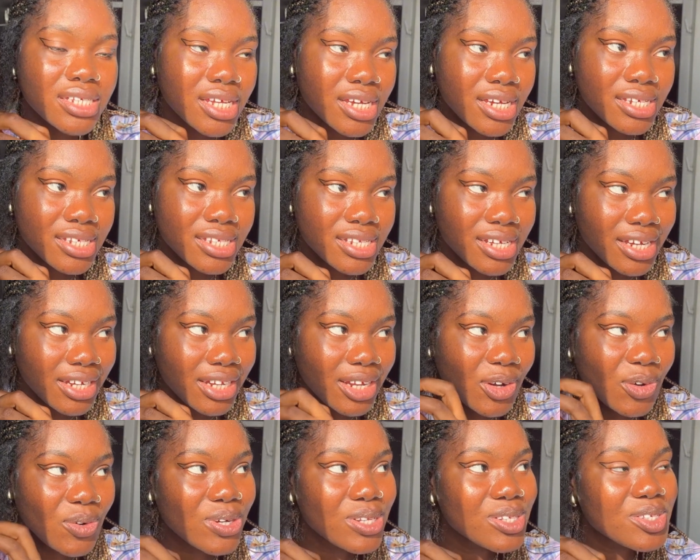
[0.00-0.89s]
hairstyle I
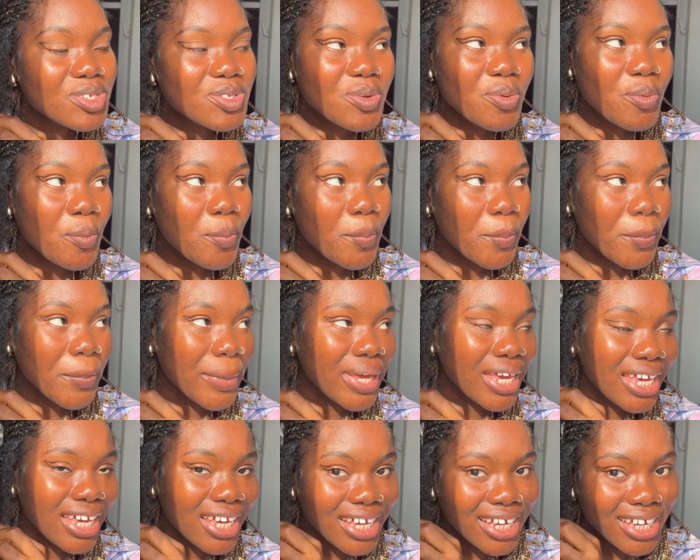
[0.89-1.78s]
want to
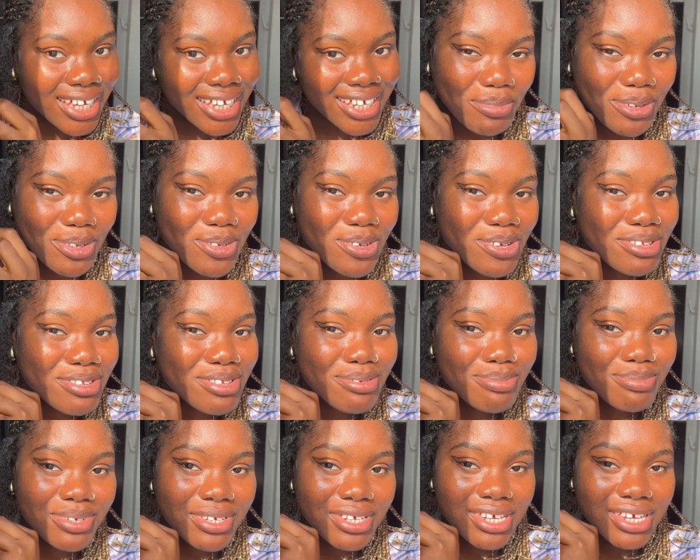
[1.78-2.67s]
make is going to
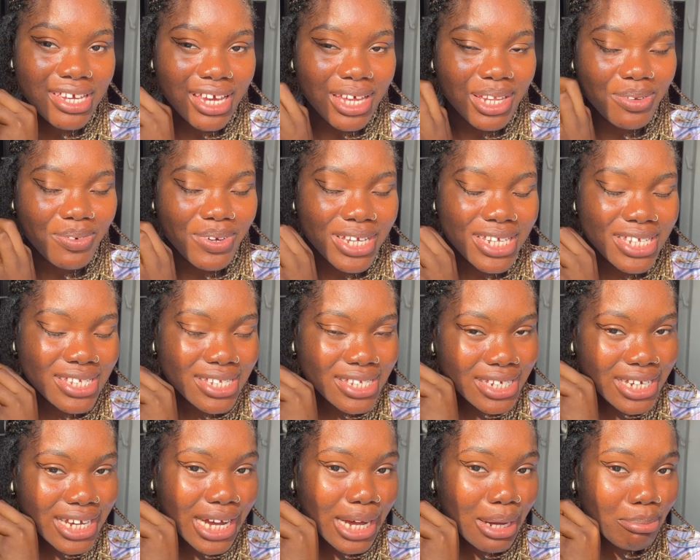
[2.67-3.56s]
be
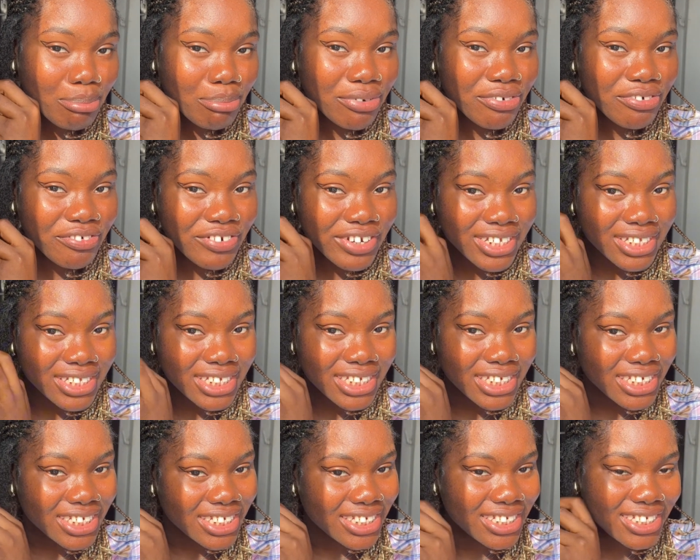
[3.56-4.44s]
NYSC camp
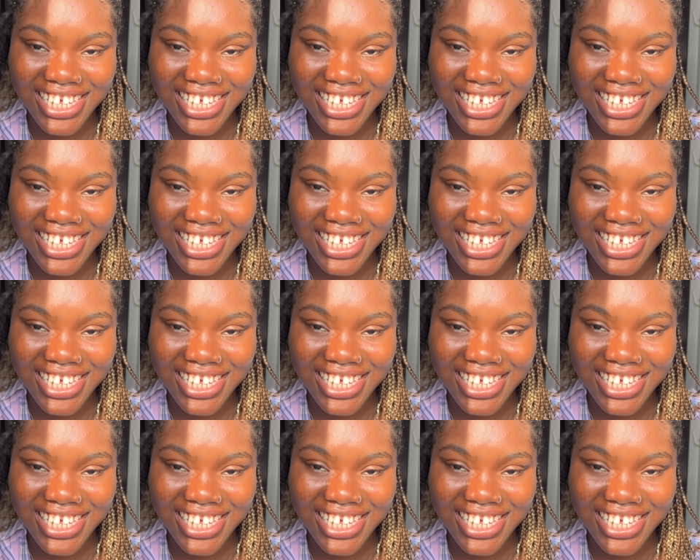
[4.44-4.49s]
friendly.